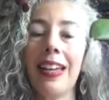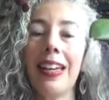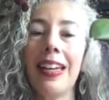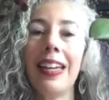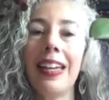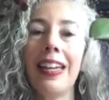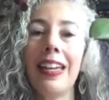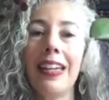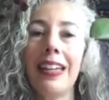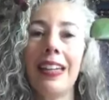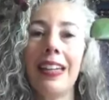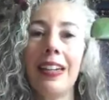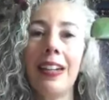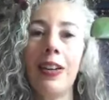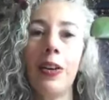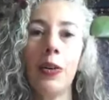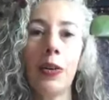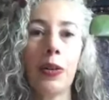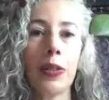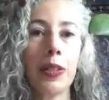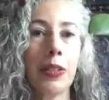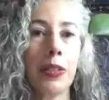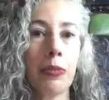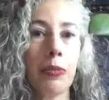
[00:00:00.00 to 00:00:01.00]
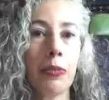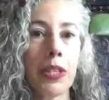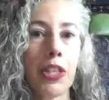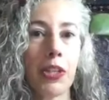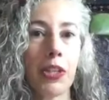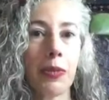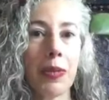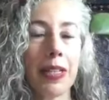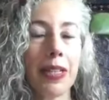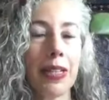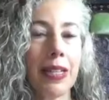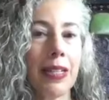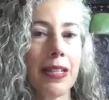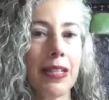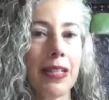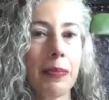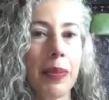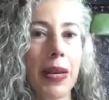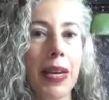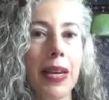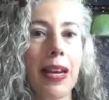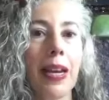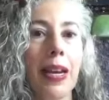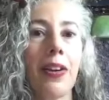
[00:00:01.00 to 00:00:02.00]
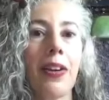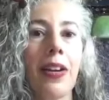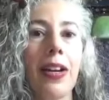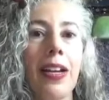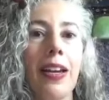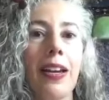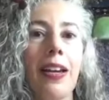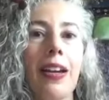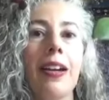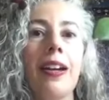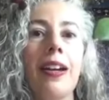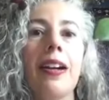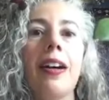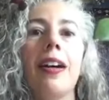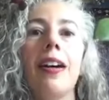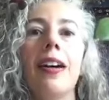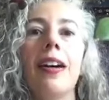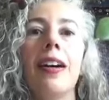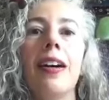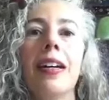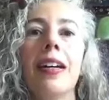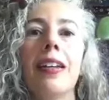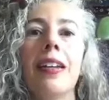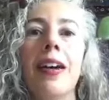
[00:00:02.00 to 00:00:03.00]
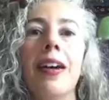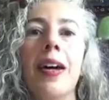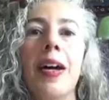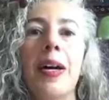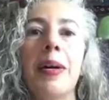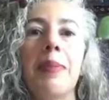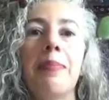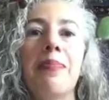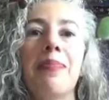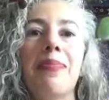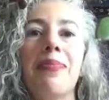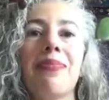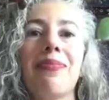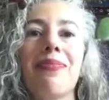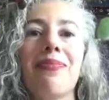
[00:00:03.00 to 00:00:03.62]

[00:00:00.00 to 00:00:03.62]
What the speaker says: in Oakland, Richmond, East Bay area on